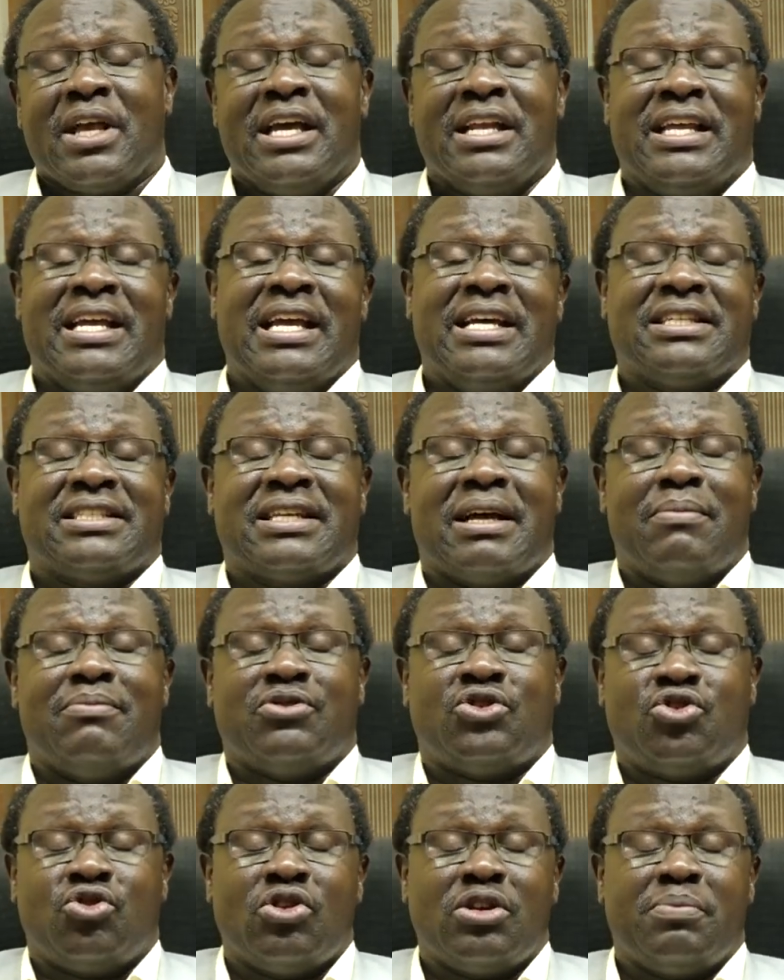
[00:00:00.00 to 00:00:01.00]
And get
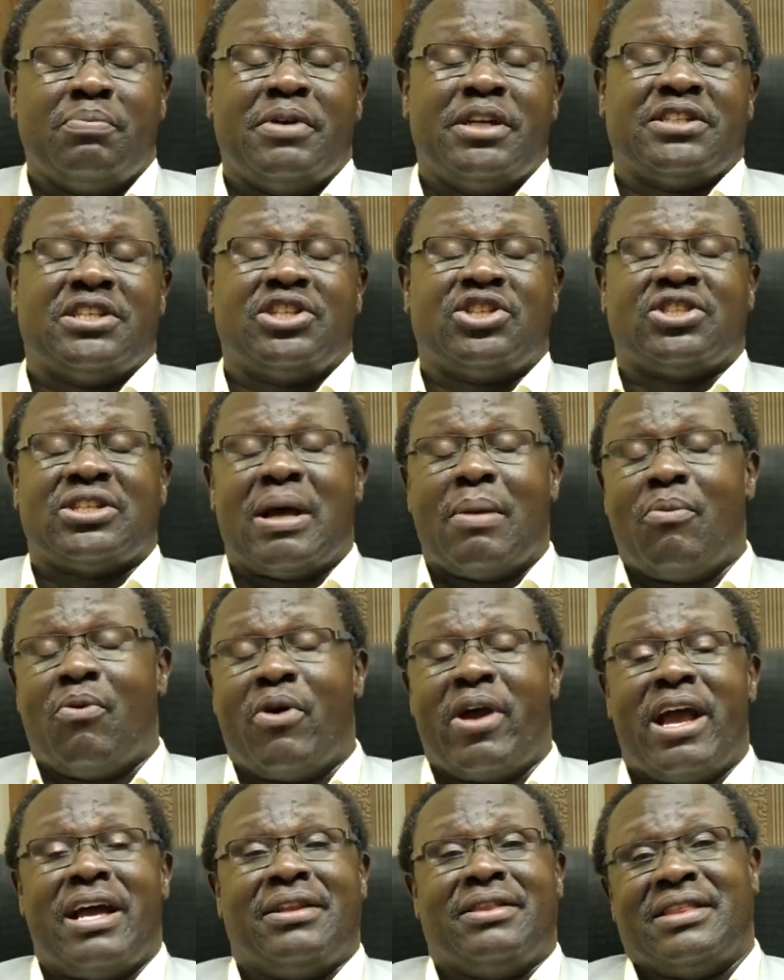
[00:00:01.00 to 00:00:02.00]
some short message
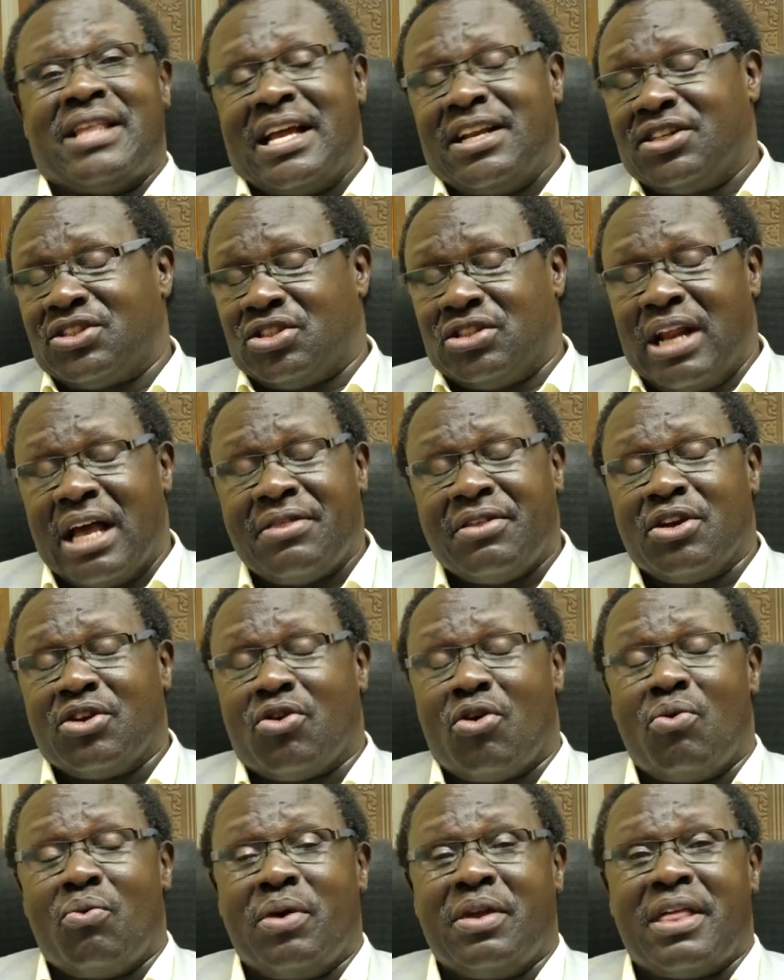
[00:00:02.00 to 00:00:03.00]
somewhere. That's nothing
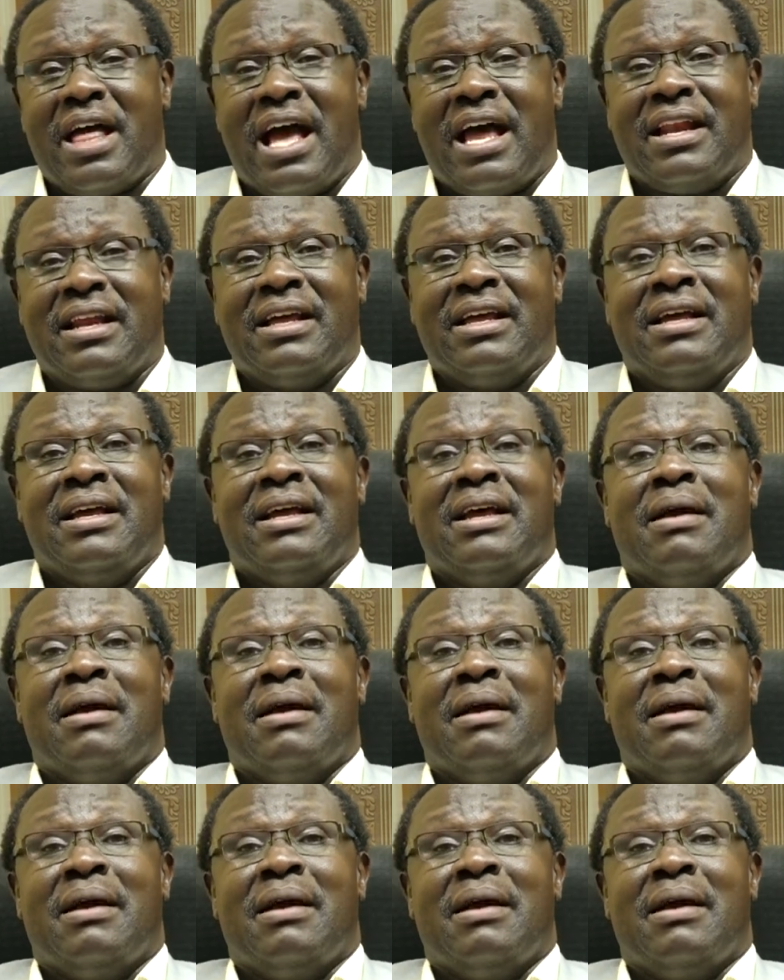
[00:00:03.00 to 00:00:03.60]
wrong with that.